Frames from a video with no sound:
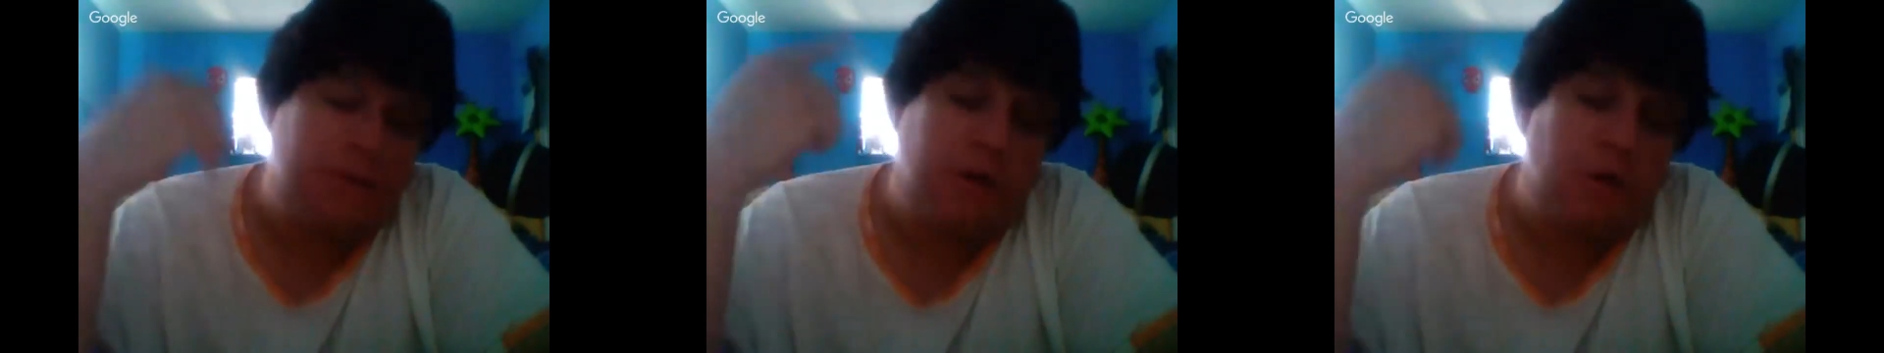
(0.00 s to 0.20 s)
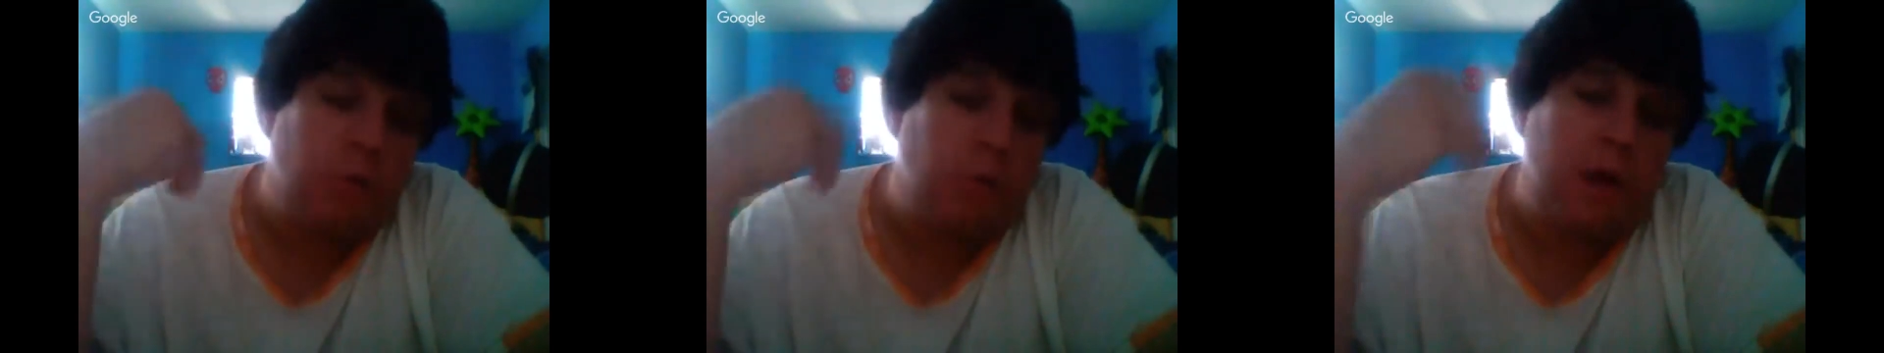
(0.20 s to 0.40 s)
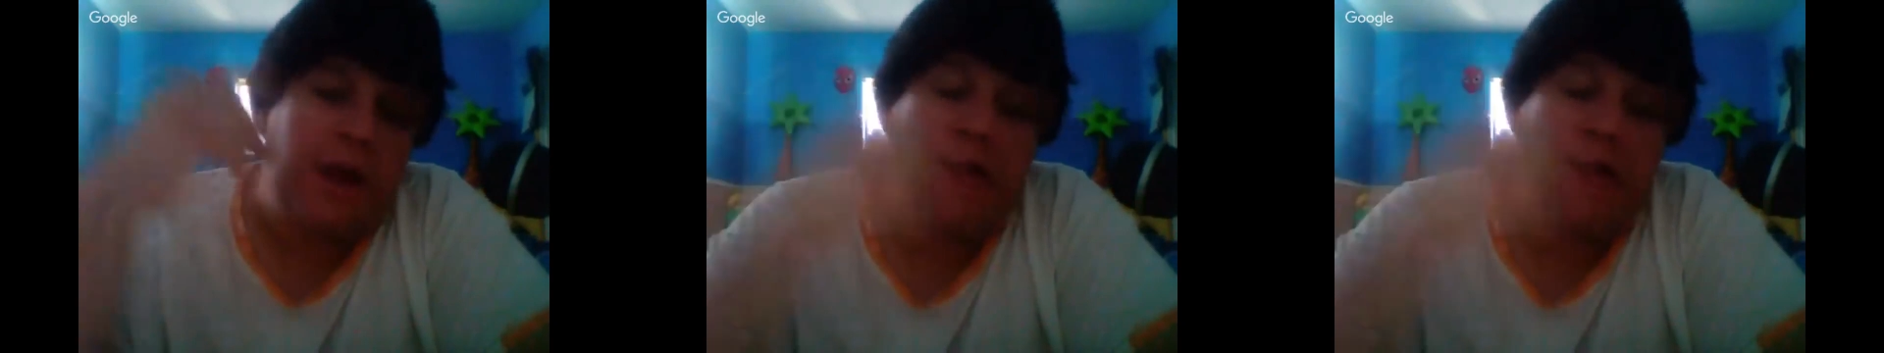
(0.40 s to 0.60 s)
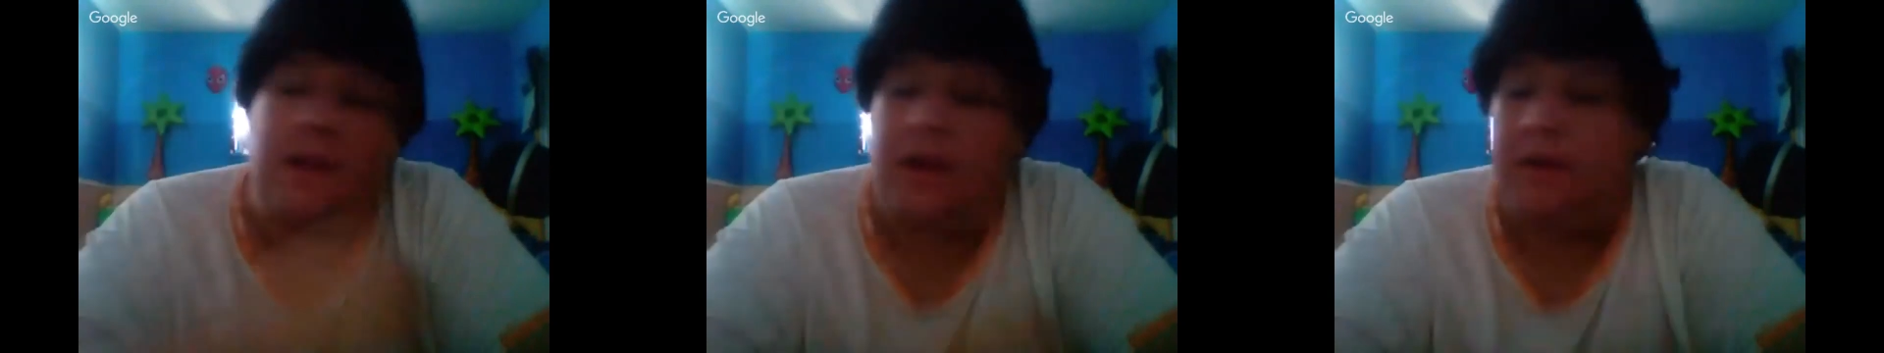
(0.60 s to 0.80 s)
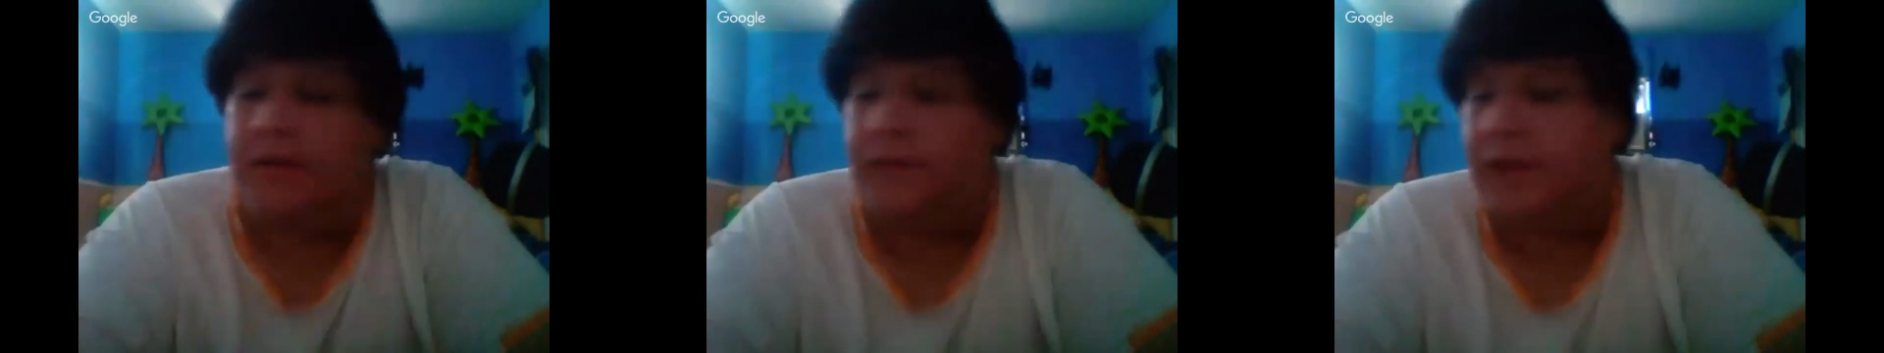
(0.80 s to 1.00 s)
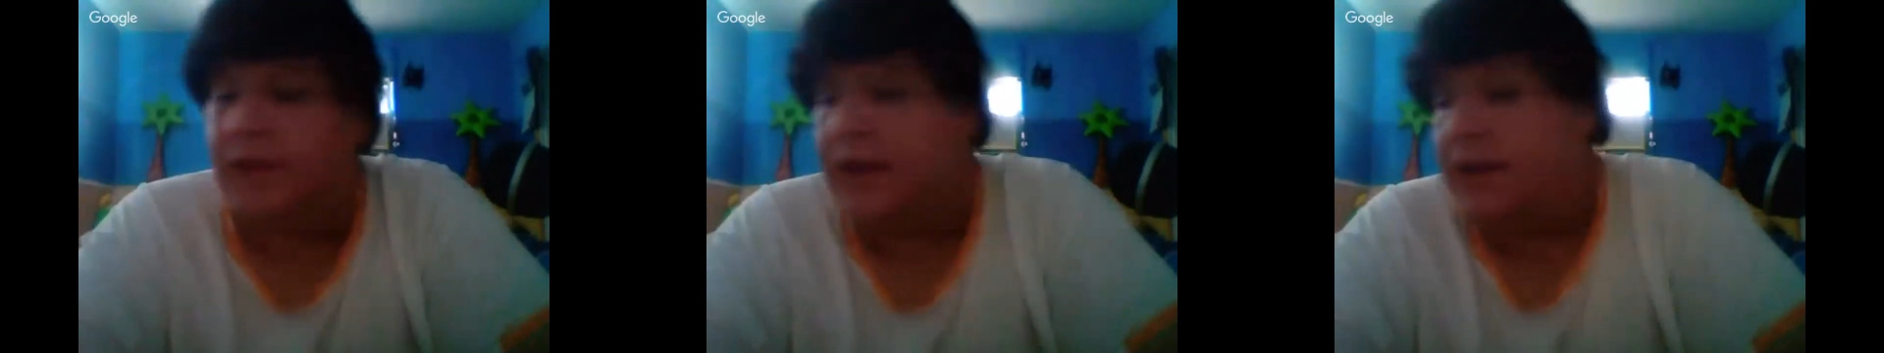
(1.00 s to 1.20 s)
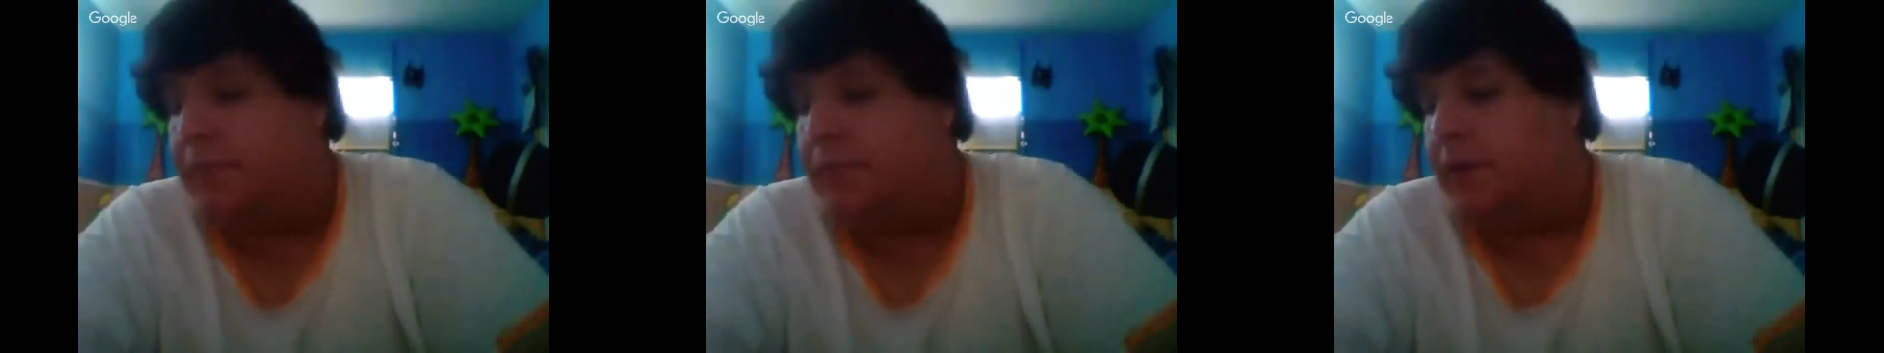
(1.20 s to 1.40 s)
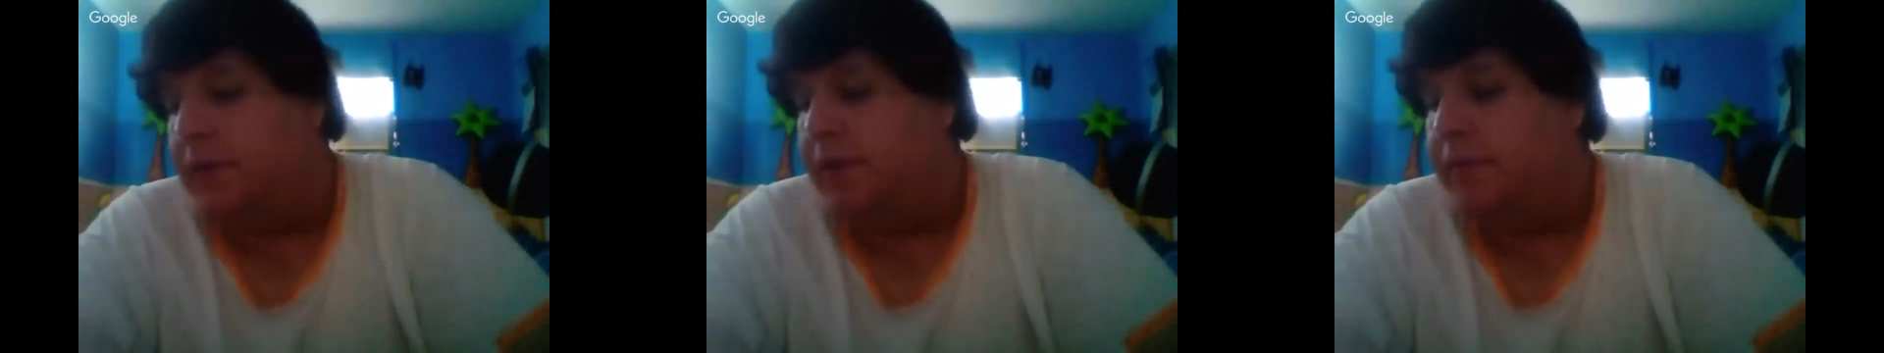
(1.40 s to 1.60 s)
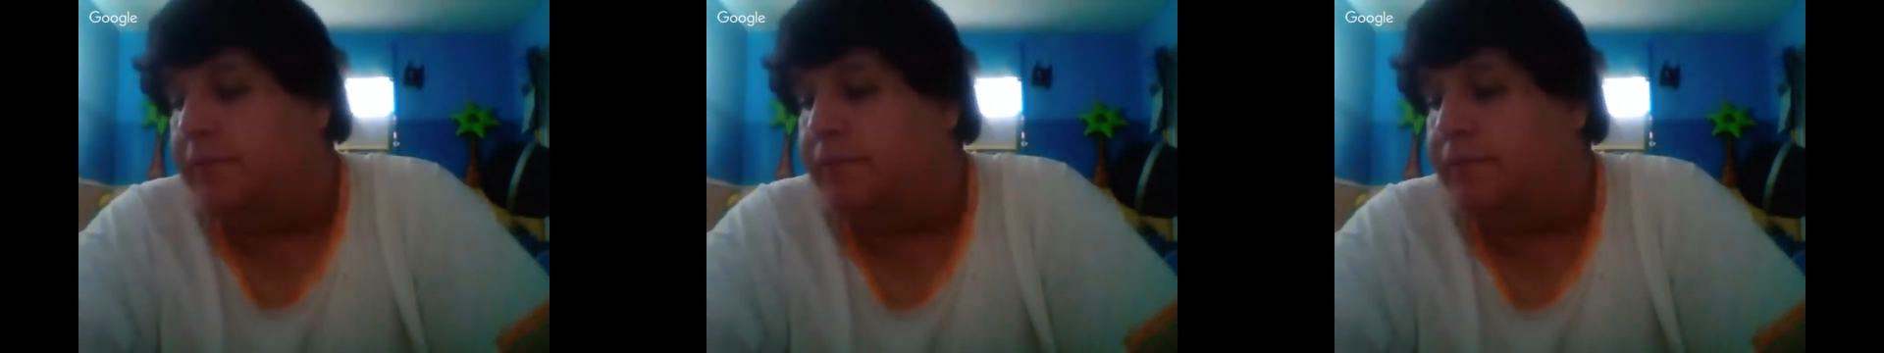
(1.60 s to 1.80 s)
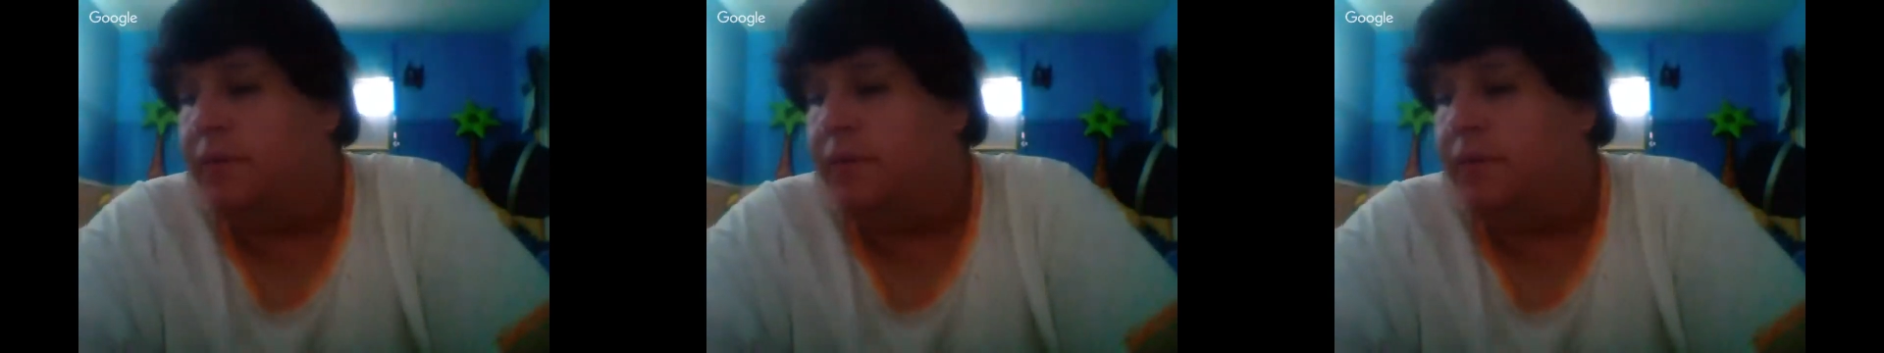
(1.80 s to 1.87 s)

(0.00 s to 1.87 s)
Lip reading: whacked out in the head, man.